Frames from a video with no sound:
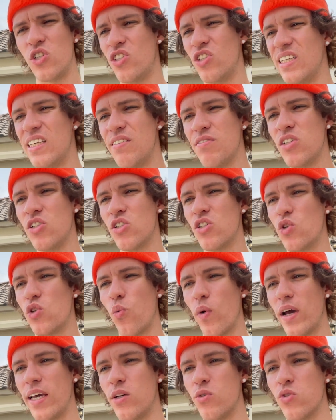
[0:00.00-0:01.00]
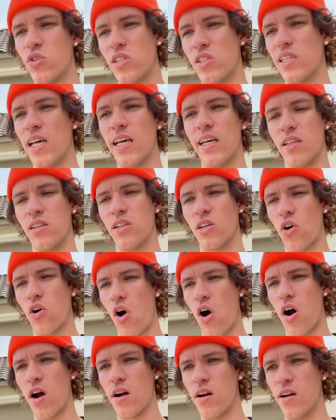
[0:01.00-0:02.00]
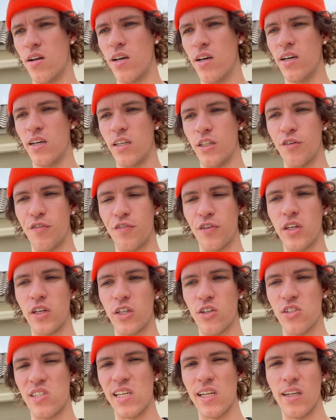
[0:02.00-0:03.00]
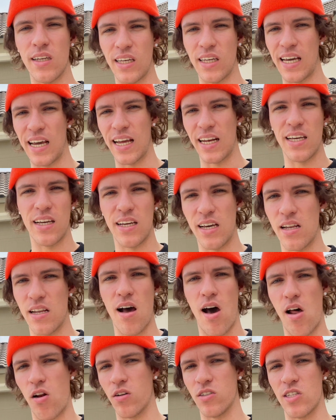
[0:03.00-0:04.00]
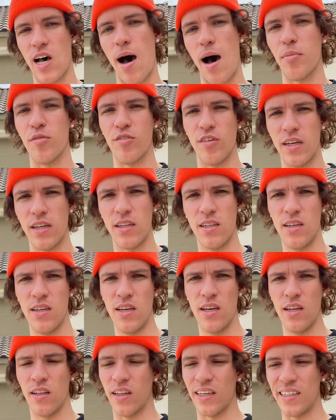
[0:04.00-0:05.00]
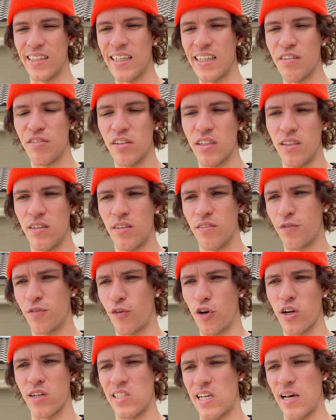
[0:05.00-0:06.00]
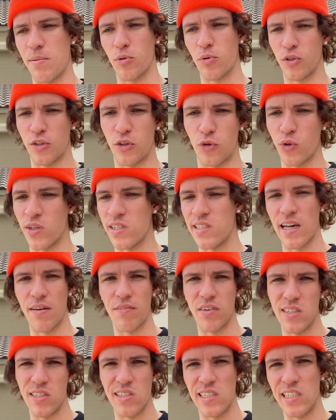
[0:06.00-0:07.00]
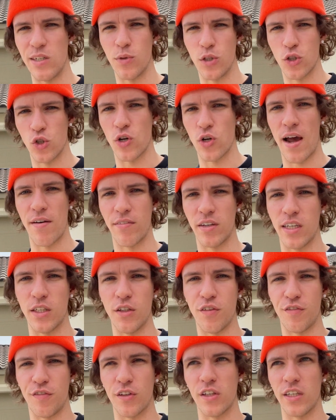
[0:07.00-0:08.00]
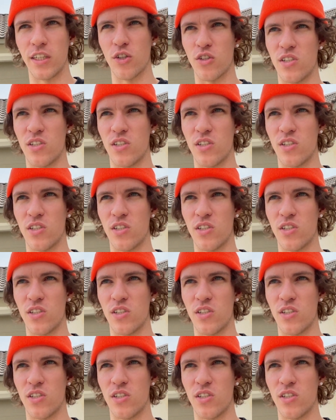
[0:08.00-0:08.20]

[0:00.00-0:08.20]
Even just the way you sit in the car, you feel like you're sitting in it and not on top of it. Like even, for example, a 370Z, when you're driving it, you feel like you're